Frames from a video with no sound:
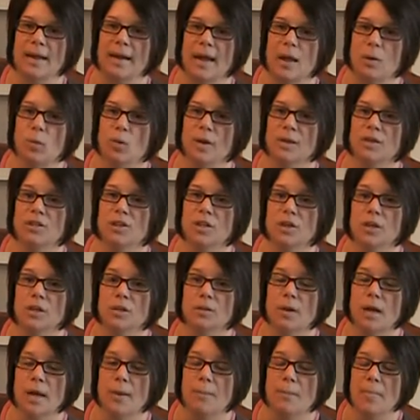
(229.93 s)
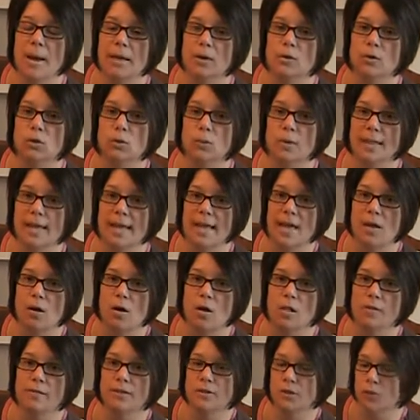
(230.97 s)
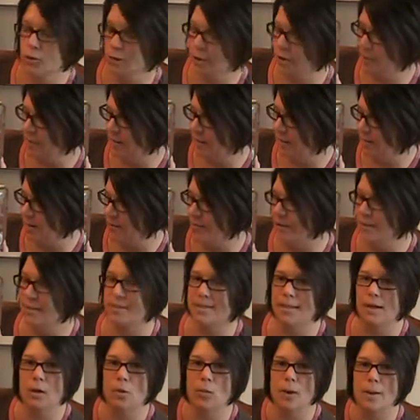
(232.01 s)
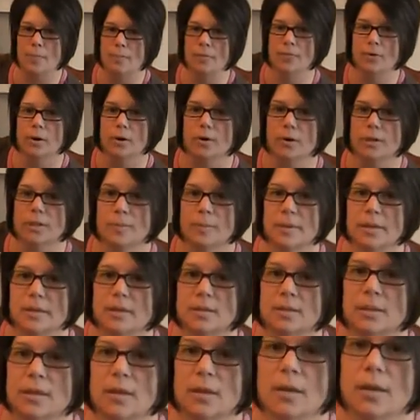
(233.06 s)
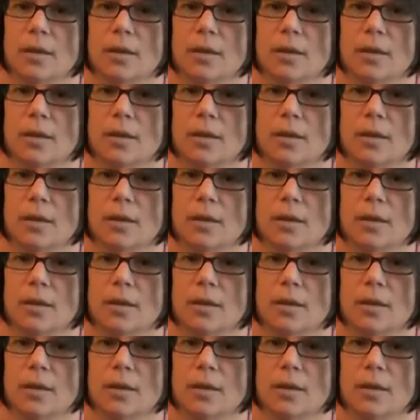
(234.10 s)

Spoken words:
I went to Michael's when they had all of this Christmas stuff on sale right before Christmas,